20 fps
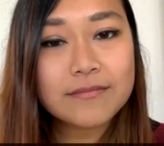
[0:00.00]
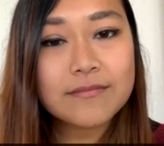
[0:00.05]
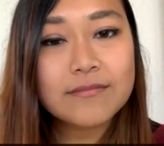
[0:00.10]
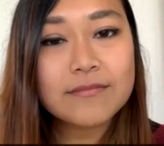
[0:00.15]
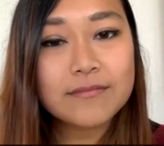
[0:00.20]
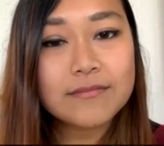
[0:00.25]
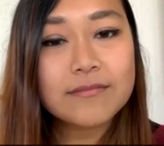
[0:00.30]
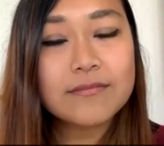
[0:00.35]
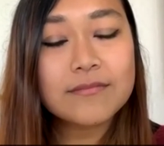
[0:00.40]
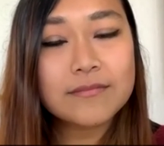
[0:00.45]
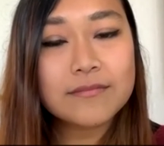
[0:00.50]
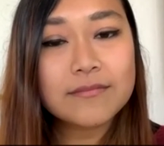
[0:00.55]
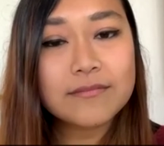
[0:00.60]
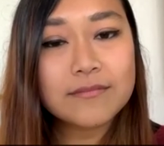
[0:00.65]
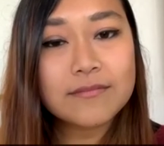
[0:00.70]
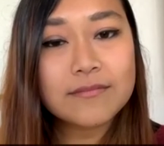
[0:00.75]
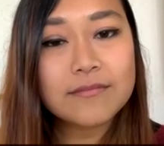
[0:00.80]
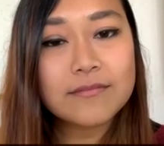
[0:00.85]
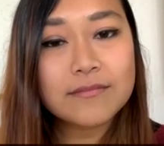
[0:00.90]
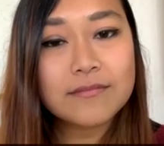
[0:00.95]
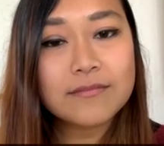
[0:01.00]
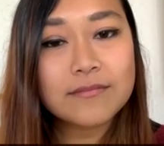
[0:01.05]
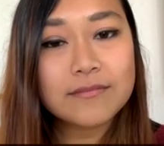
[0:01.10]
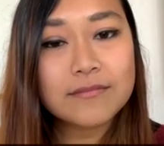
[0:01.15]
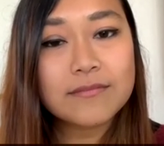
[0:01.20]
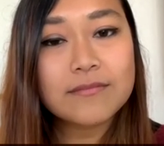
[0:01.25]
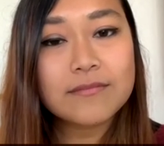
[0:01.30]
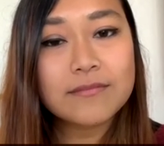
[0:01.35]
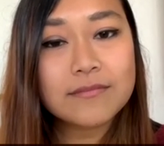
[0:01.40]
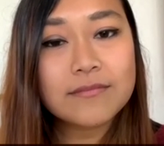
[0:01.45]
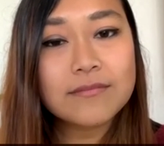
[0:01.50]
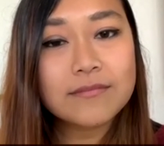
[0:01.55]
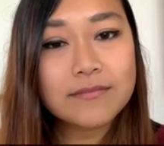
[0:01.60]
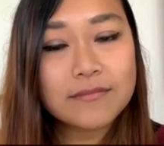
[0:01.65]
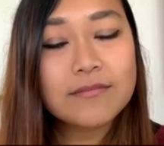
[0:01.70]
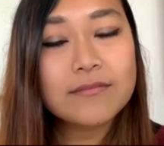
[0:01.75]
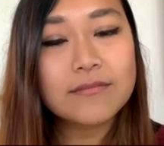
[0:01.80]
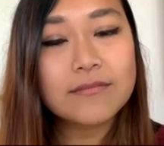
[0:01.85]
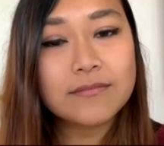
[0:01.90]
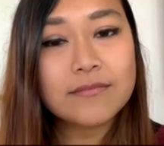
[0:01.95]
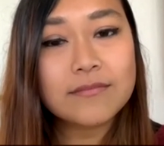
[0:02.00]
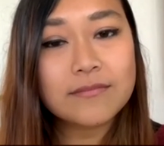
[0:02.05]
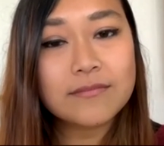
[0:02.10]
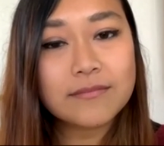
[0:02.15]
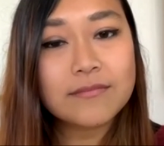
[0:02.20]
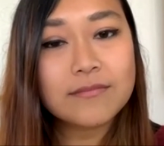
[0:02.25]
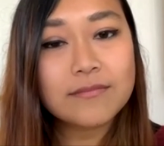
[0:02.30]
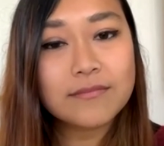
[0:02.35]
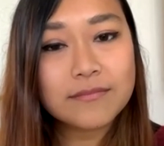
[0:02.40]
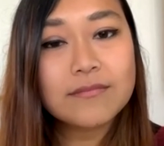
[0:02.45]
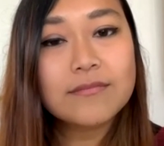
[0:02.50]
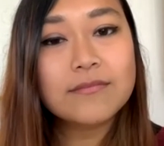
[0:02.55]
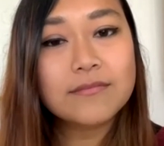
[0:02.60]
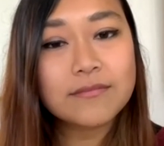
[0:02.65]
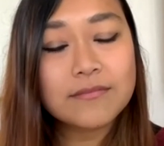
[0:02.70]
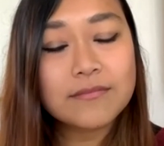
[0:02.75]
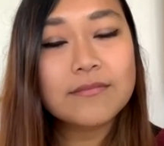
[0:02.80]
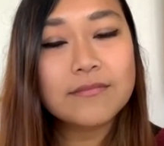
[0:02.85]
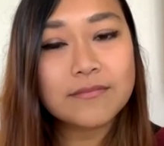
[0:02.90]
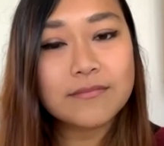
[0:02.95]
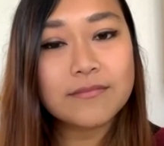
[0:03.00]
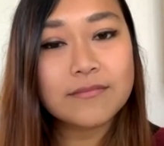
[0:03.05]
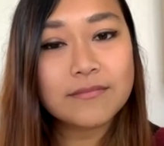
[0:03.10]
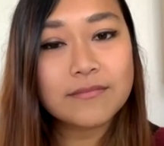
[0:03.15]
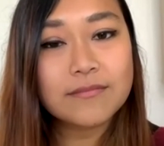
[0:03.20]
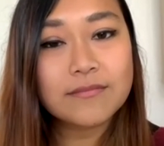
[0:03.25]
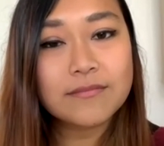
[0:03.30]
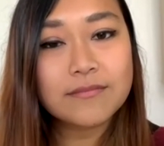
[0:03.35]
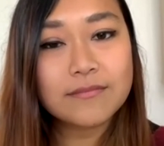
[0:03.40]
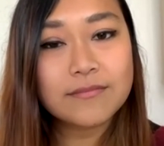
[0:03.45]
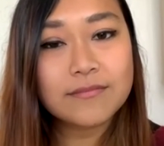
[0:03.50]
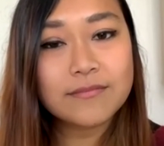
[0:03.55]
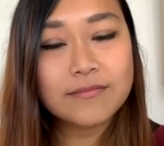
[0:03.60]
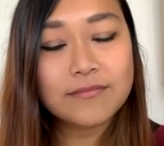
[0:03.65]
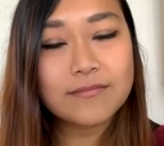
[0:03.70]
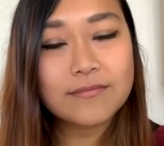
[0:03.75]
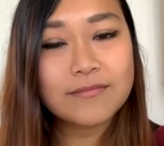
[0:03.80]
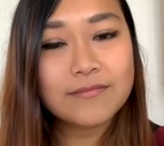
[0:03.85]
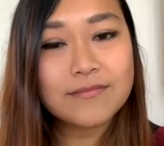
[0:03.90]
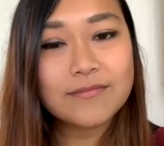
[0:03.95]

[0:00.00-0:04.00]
This person isn't speaking.